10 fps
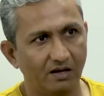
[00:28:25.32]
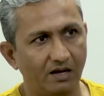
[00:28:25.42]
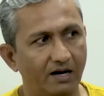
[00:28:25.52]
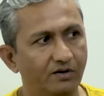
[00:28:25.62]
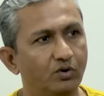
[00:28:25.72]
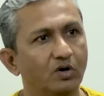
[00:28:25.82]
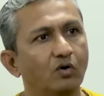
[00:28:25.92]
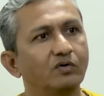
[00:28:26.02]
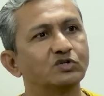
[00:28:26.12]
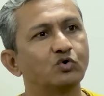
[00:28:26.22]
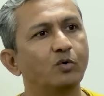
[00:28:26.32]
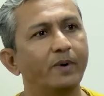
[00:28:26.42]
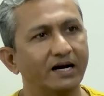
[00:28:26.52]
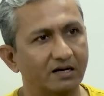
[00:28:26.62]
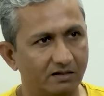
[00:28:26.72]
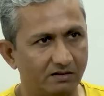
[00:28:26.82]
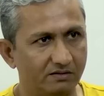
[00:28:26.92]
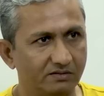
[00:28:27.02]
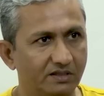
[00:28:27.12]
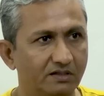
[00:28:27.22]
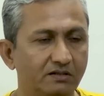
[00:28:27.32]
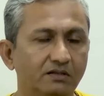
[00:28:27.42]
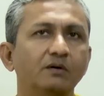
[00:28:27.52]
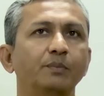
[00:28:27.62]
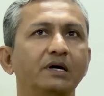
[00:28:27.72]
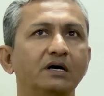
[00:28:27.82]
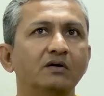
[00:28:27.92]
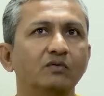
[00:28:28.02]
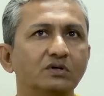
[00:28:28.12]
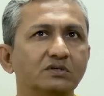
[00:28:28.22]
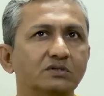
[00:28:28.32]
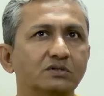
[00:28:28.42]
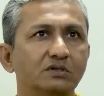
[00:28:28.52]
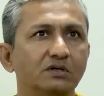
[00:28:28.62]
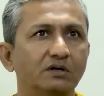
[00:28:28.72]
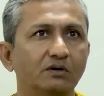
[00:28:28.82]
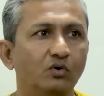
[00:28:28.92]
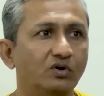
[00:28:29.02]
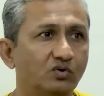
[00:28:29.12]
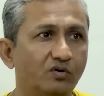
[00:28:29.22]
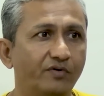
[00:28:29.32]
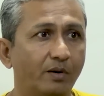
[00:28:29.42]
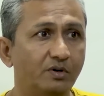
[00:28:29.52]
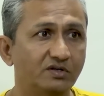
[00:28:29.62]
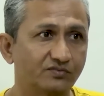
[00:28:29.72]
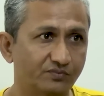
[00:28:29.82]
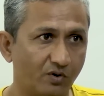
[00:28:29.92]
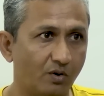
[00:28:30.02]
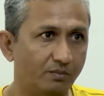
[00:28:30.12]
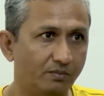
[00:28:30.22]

And you can always go back. Say a player was going through a fabulous form.